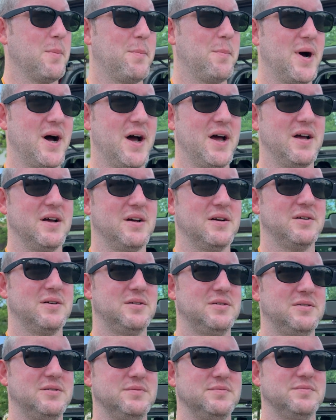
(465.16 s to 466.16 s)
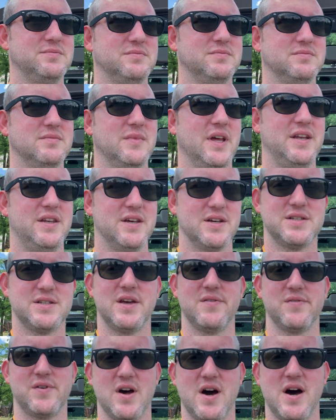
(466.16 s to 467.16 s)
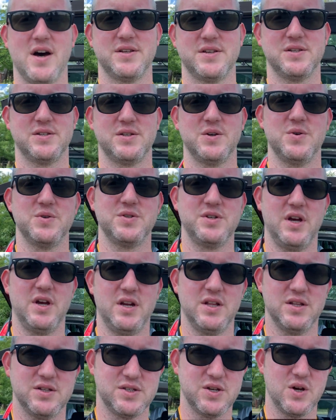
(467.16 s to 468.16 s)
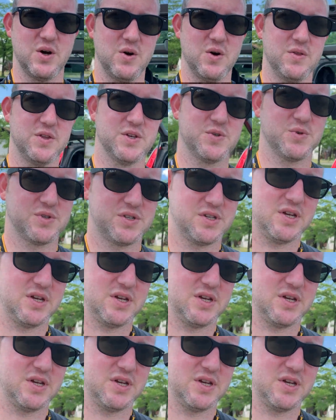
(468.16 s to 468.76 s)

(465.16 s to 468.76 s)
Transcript: but it does have costs associated. So this was